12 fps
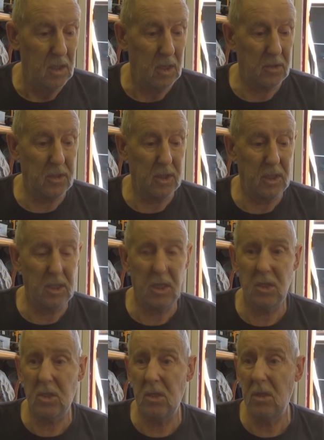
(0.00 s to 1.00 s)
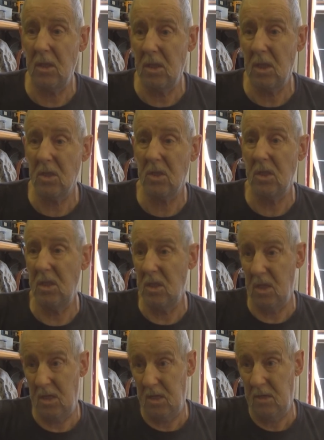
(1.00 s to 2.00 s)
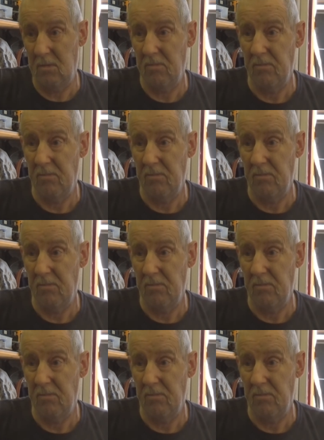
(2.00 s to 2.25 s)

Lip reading: I think he does the